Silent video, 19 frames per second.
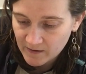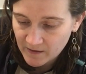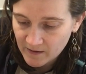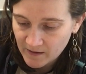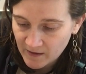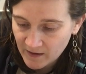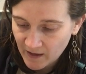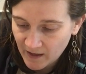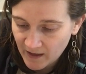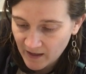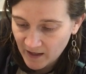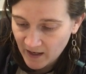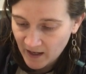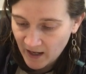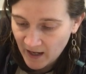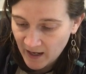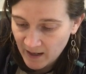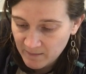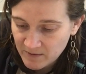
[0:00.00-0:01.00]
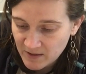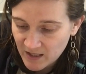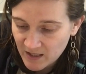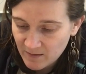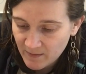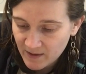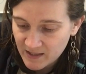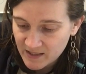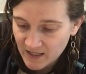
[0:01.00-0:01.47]
And again, I'm
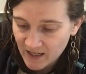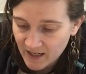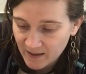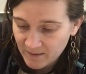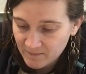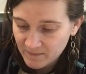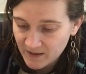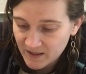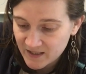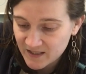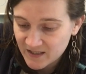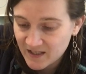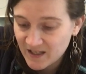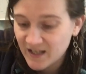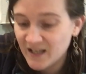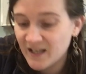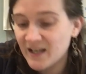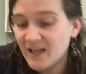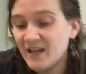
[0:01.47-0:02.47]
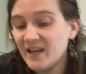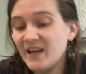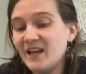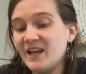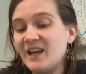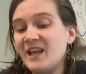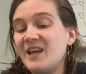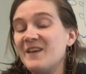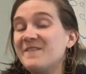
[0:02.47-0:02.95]
taking my time because, again,
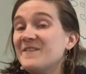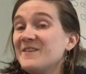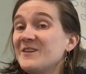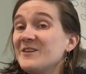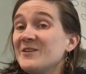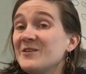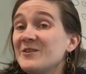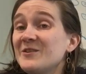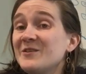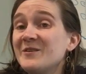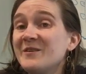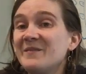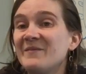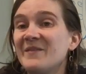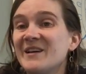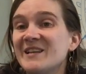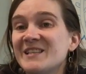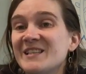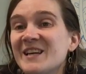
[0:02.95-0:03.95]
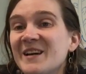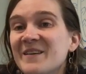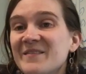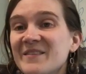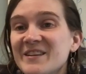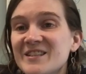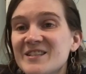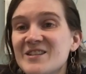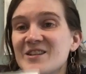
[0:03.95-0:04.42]
if you mess up,
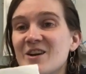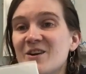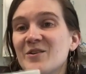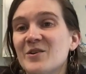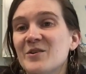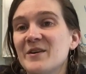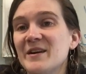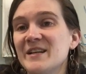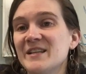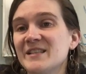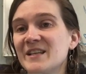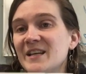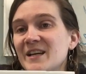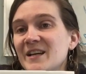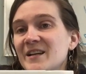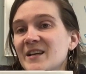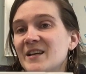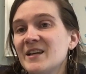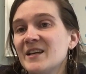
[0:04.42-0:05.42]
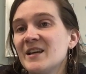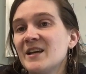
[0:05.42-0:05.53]
there's no erasing.